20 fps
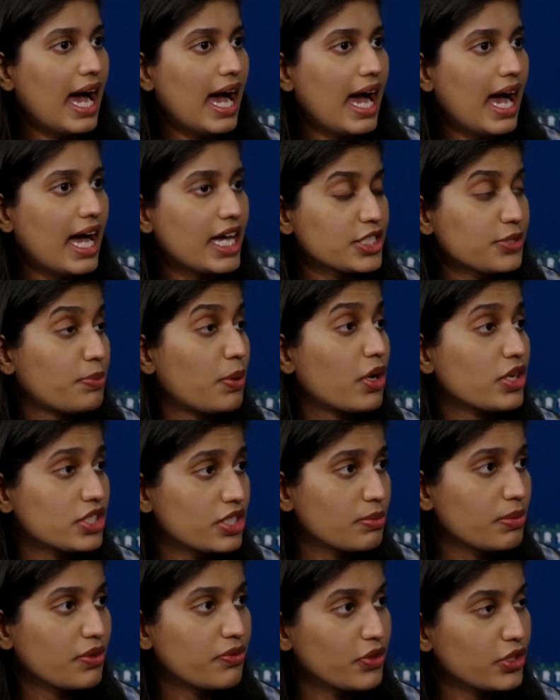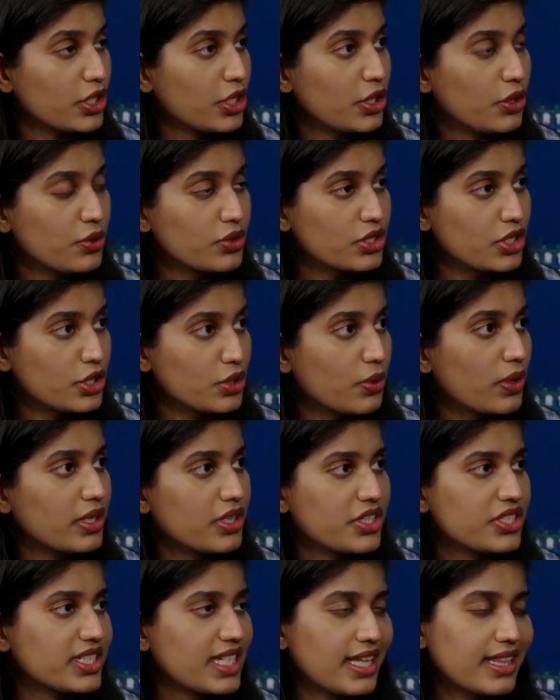as possible for the user to
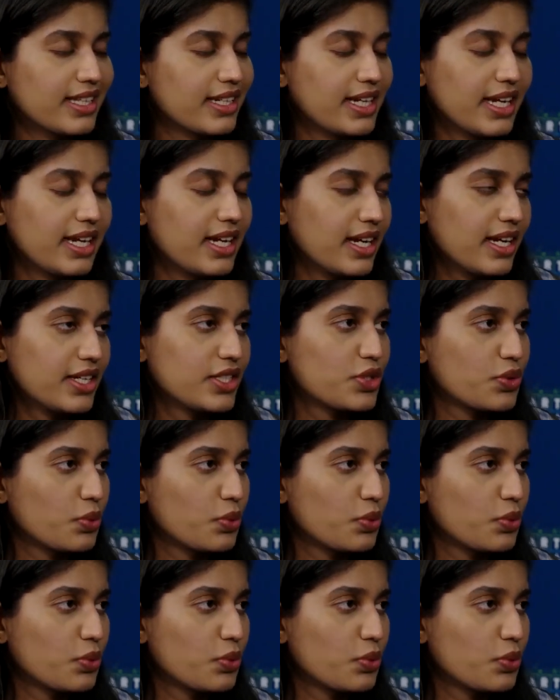understand the data, it's